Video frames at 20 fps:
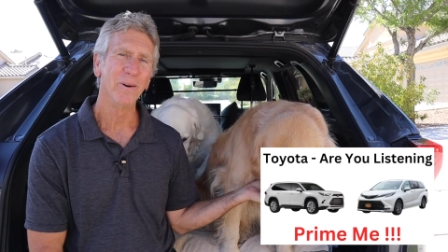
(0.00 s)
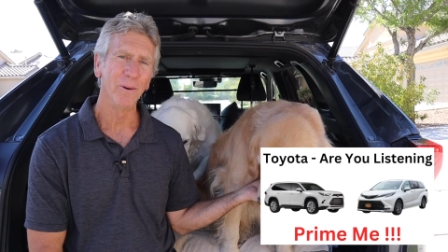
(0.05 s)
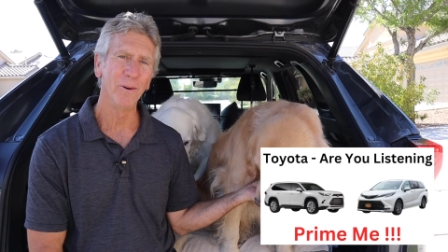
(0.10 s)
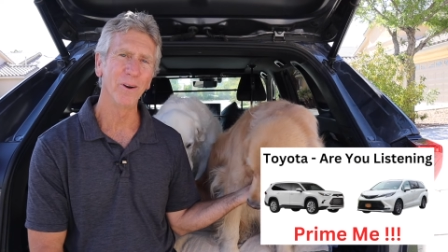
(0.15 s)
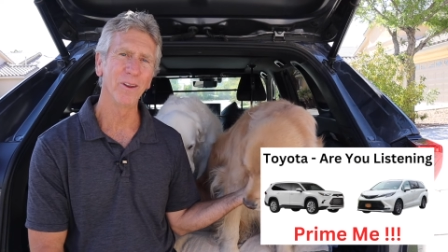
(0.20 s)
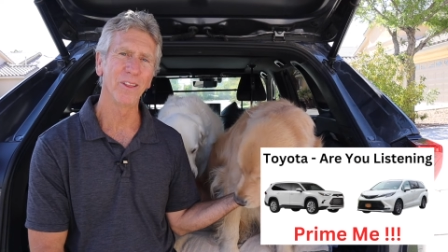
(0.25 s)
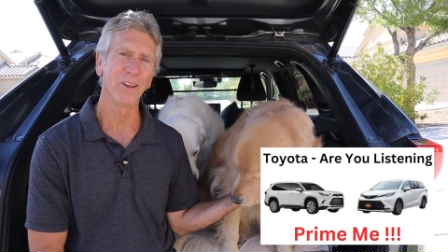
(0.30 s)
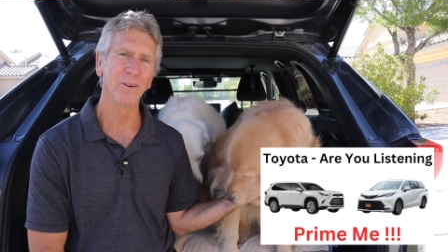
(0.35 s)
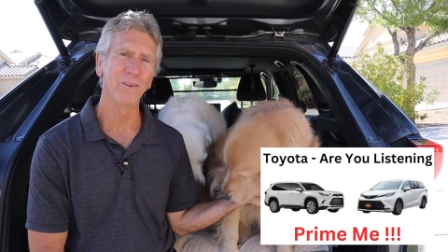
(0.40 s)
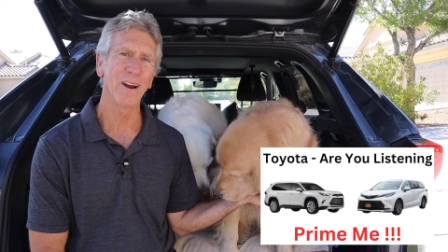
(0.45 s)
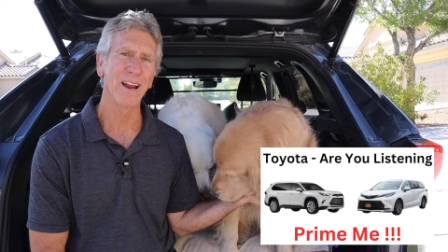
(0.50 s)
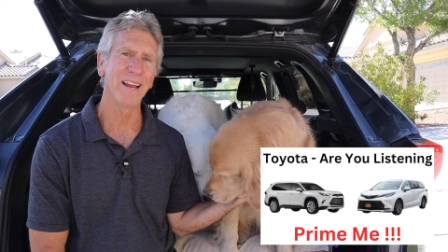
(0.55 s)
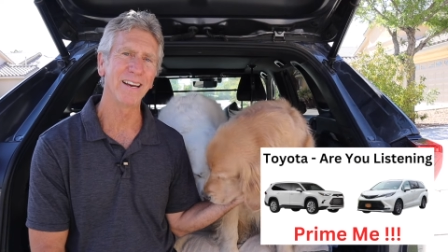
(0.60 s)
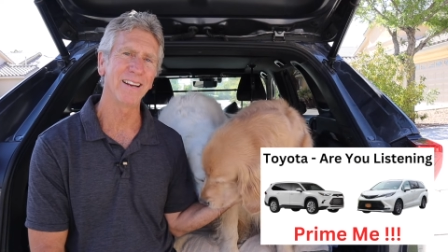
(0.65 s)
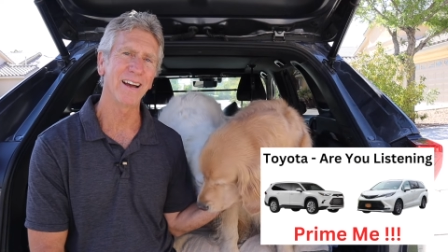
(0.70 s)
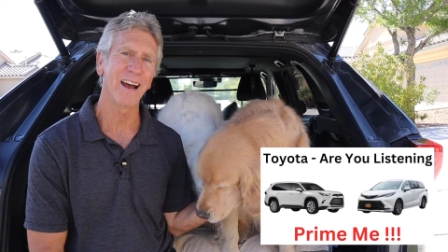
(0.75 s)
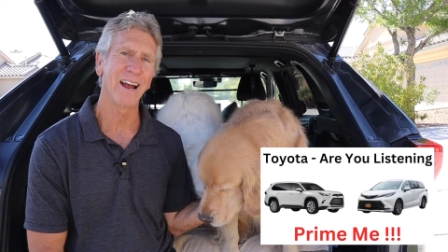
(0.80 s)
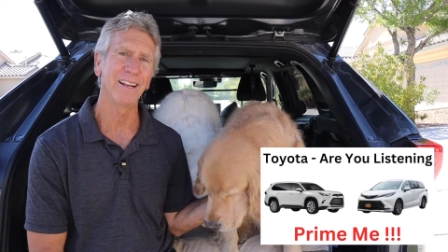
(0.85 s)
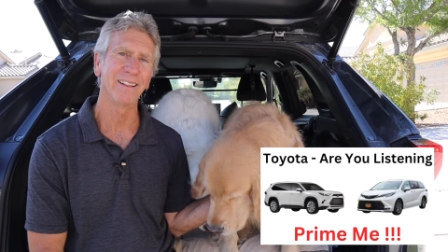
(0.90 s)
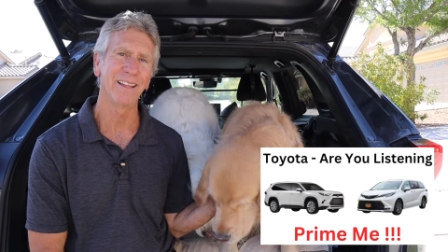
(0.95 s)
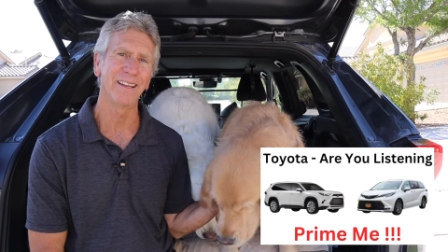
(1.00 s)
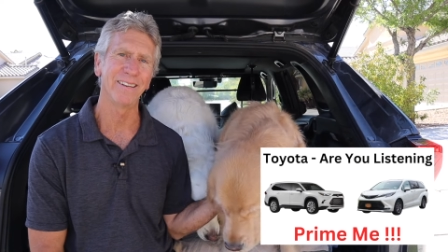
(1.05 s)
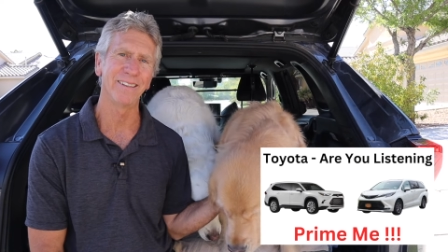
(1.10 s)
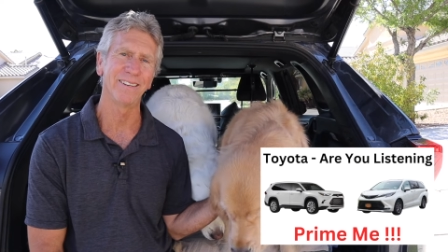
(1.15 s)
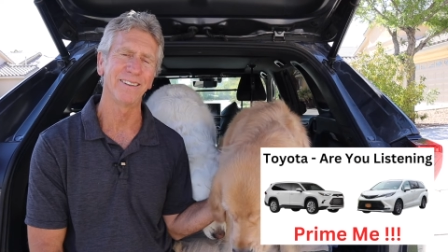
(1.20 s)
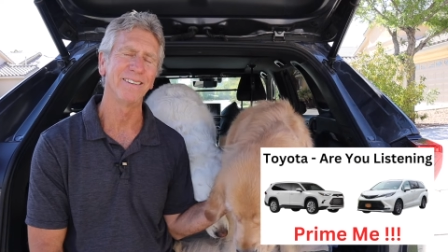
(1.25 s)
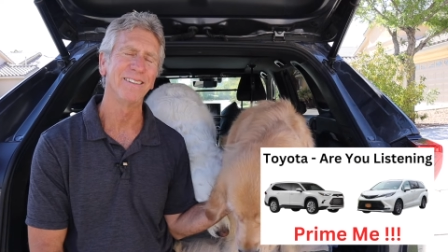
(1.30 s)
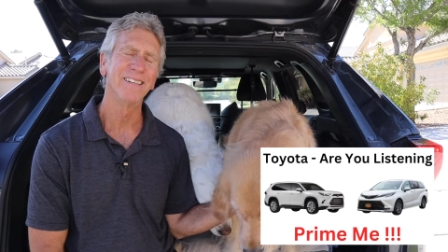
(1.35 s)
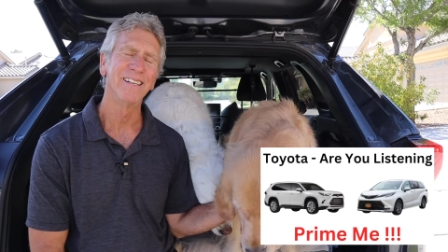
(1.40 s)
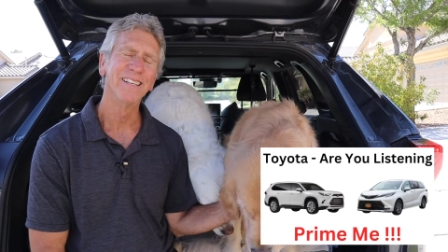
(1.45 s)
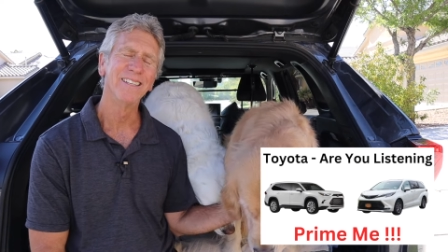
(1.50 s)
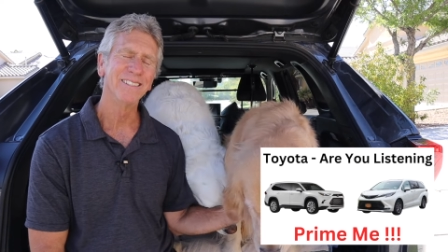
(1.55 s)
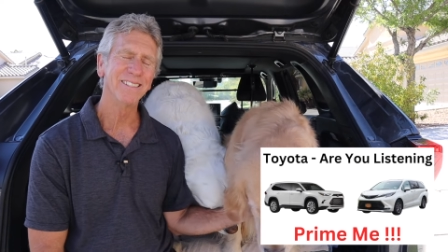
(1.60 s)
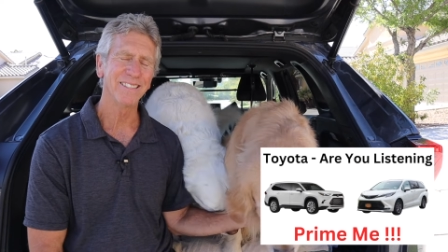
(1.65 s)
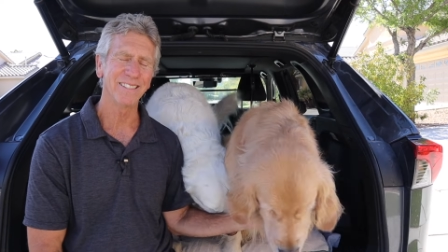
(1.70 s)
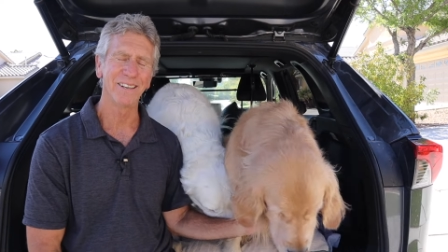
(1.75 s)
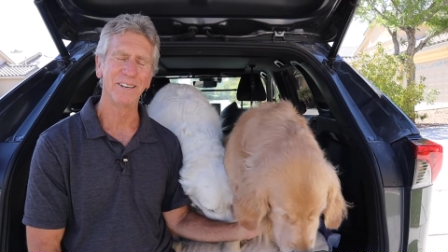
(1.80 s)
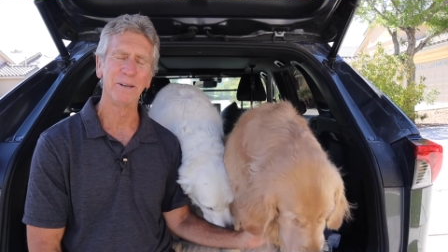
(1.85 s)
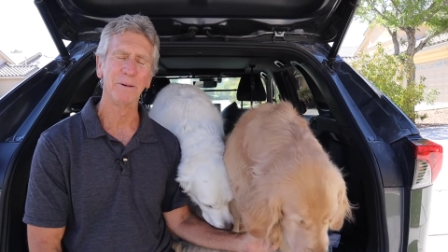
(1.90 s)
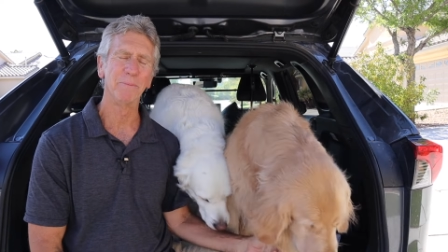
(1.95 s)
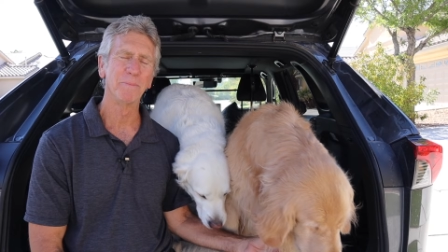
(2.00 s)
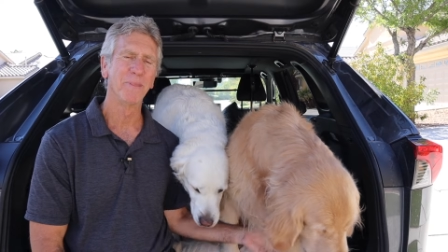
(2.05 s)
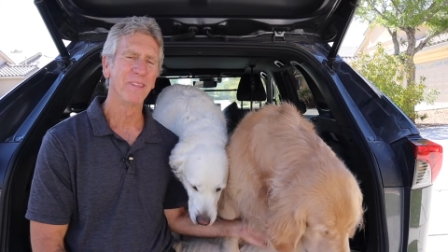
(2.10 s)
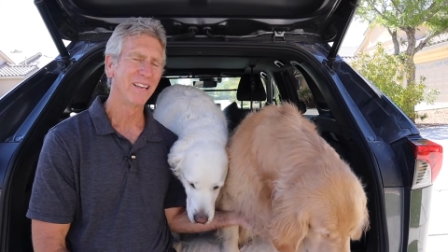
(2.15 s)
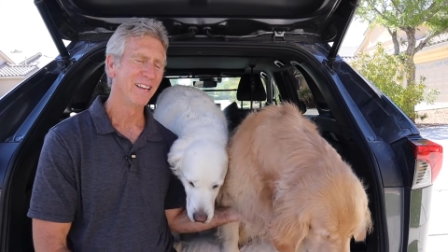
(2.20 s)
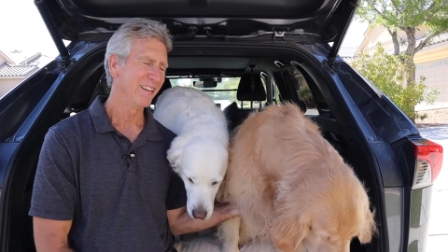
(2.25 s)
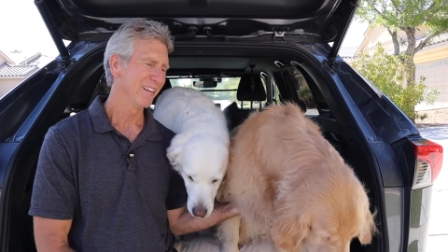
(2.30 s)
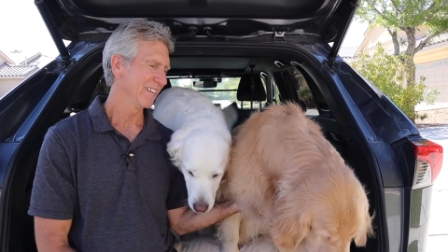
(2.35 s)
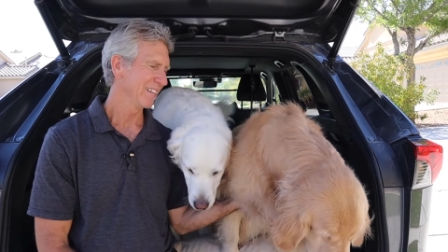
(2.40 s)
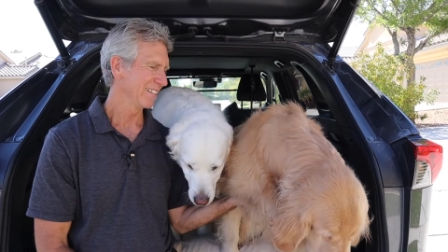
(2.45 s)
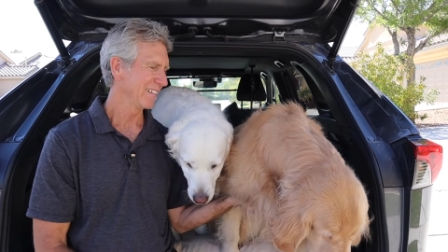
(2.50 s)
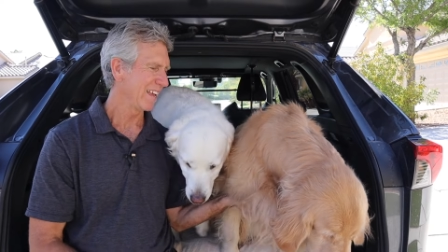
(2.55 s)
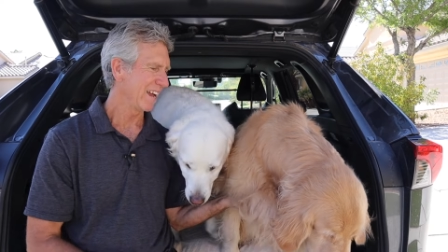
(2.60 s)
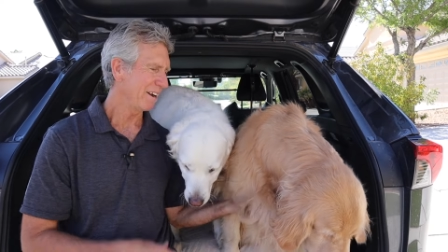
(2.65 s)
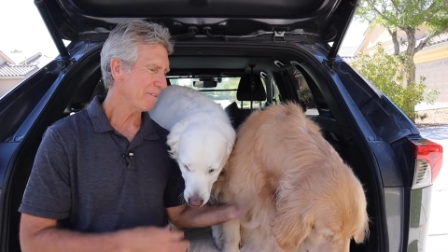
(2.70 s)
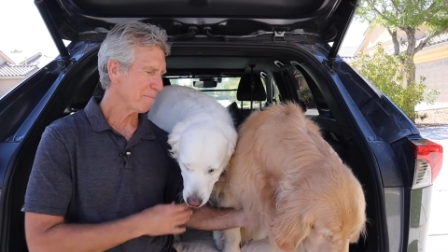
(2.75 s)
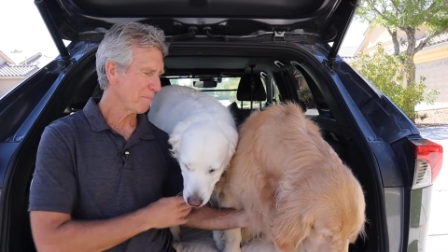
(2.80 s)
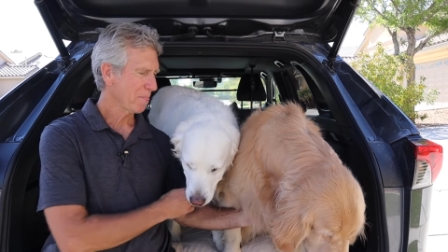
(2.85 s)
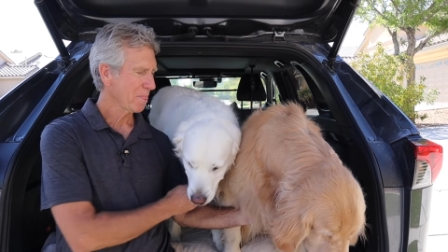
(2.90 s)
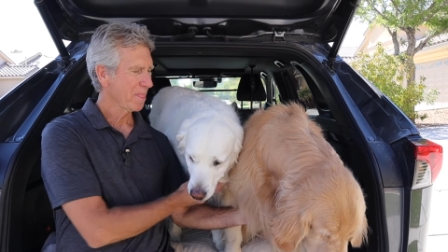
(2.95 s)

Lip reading: or the Grand Highlander. So yeah,